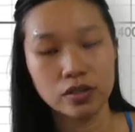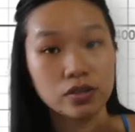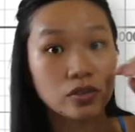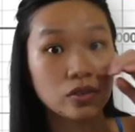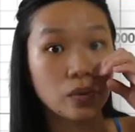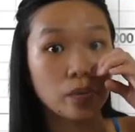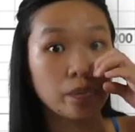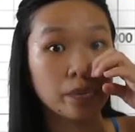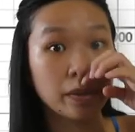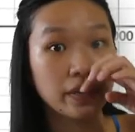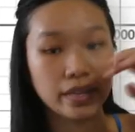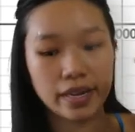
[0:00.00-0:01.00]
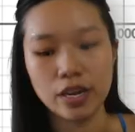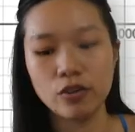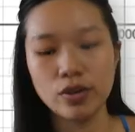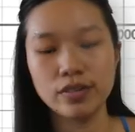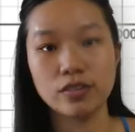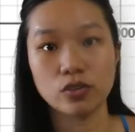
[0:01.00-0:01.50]
So the
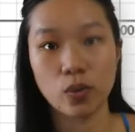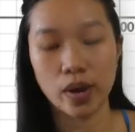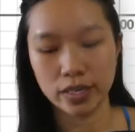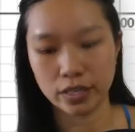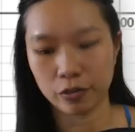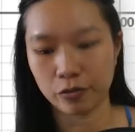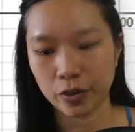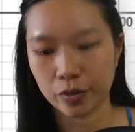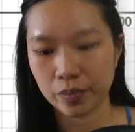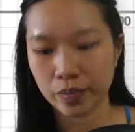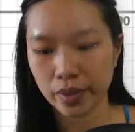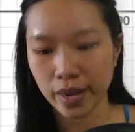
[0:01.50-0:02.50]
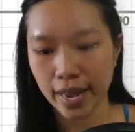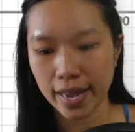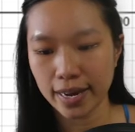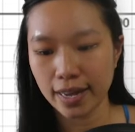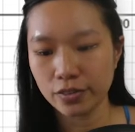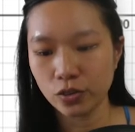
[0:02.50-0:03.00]
increase is quite different.
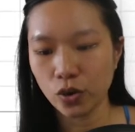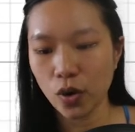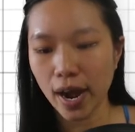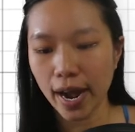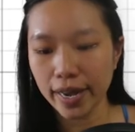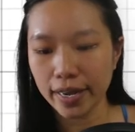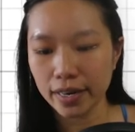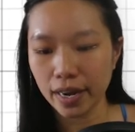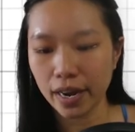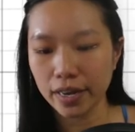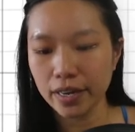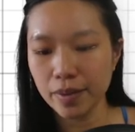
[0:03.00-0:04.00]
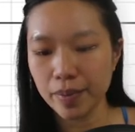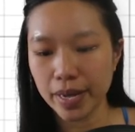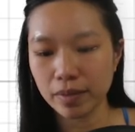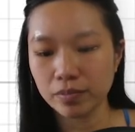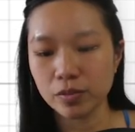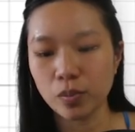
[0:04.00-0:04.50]
And as you go higher and higher, it
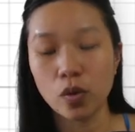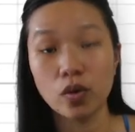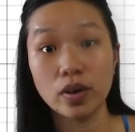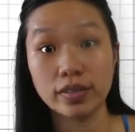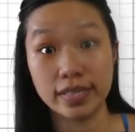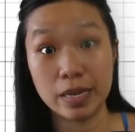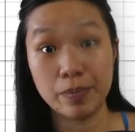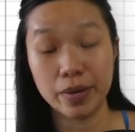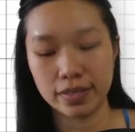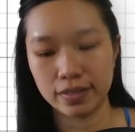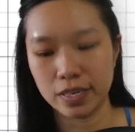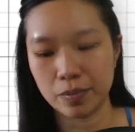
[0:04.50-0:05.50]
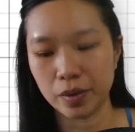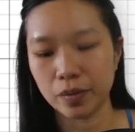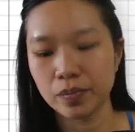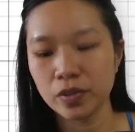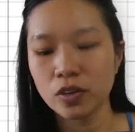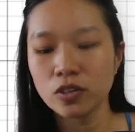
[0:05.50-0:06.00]
becomes more steeper and steeper.
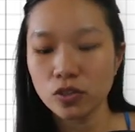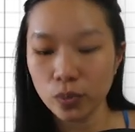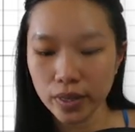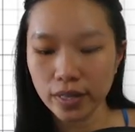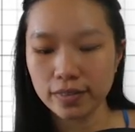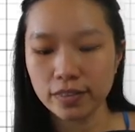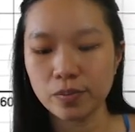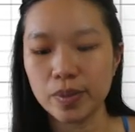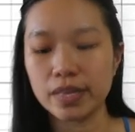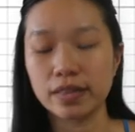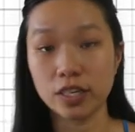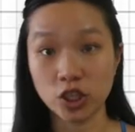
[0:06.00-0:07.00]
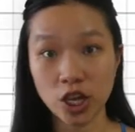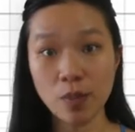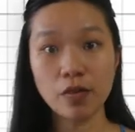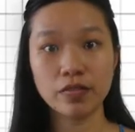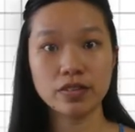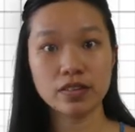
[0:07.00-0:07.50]
So what does this mean? The shape
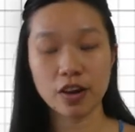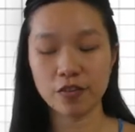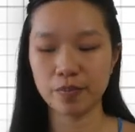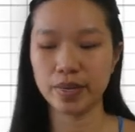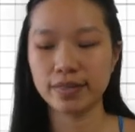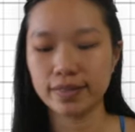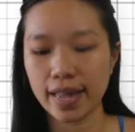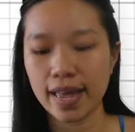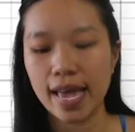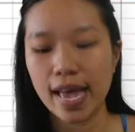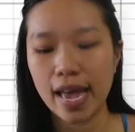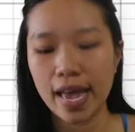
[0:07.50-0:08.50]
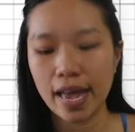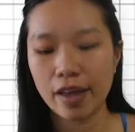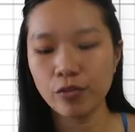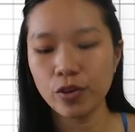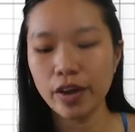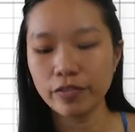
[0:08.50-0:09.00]
of this curve means that if
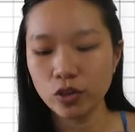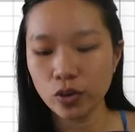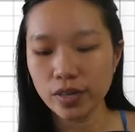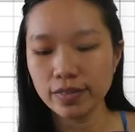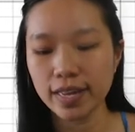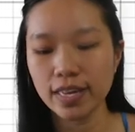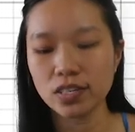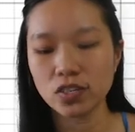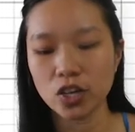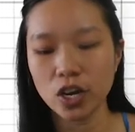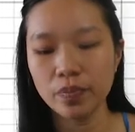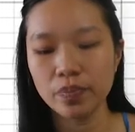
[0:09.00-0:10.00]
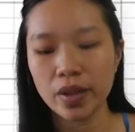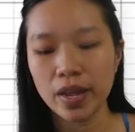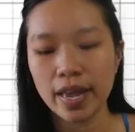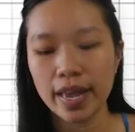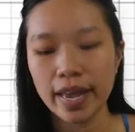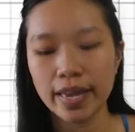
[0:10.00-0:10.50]
you have tokens at the start,
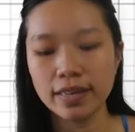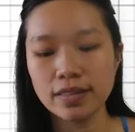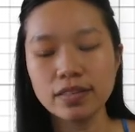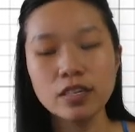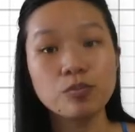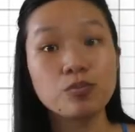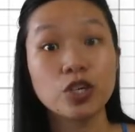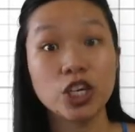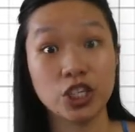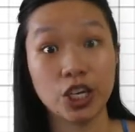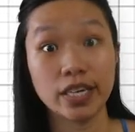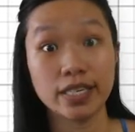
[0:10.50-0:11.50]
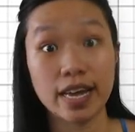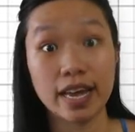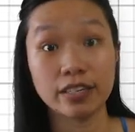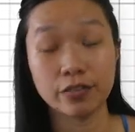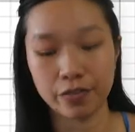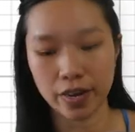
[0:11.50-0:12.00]
it doesn't appreciate
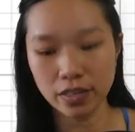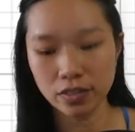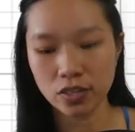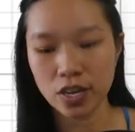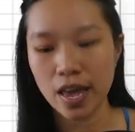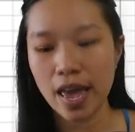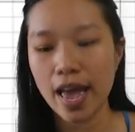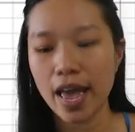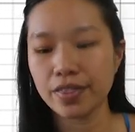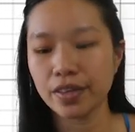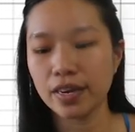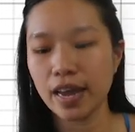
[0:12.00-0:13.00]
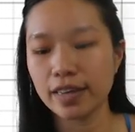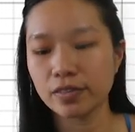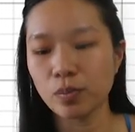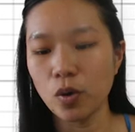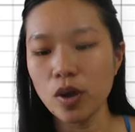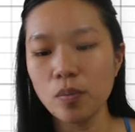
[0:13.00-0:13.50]
as fast, and then as
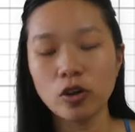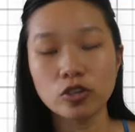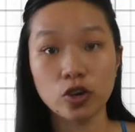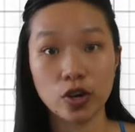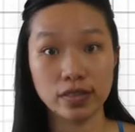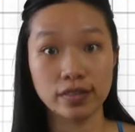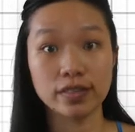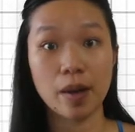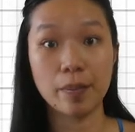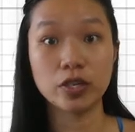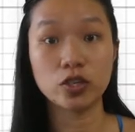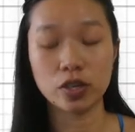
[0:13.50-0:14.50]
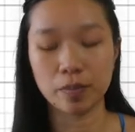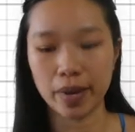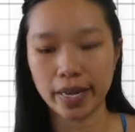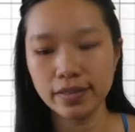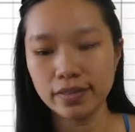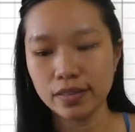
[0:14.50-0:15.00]
more and more tokens come into the
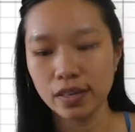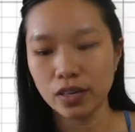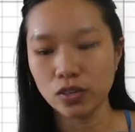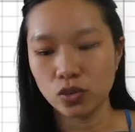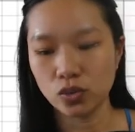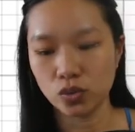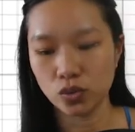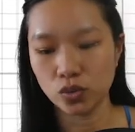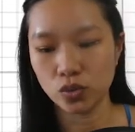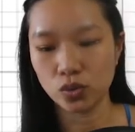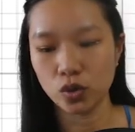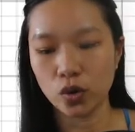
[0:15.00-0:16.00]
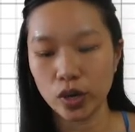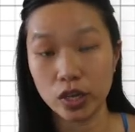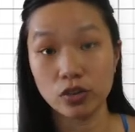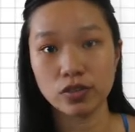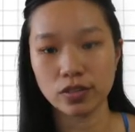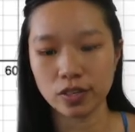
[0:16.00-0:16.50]
place, to, to your
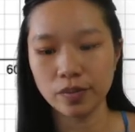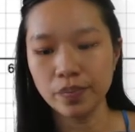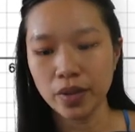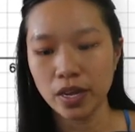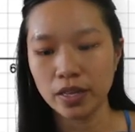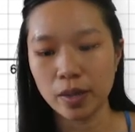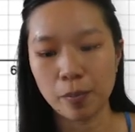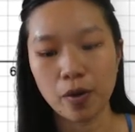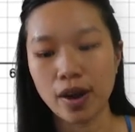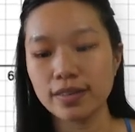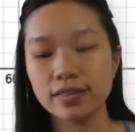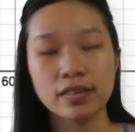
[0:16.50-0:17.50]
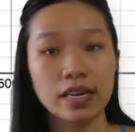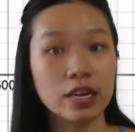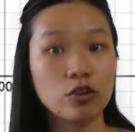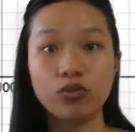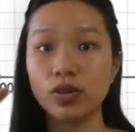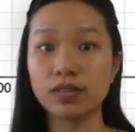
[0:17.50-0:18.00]
ecosystem, the price
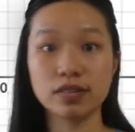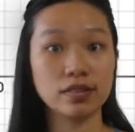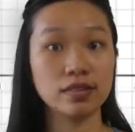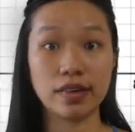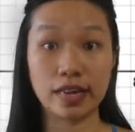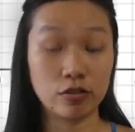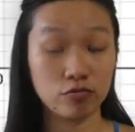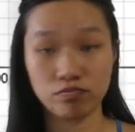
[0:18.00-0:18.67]
increases like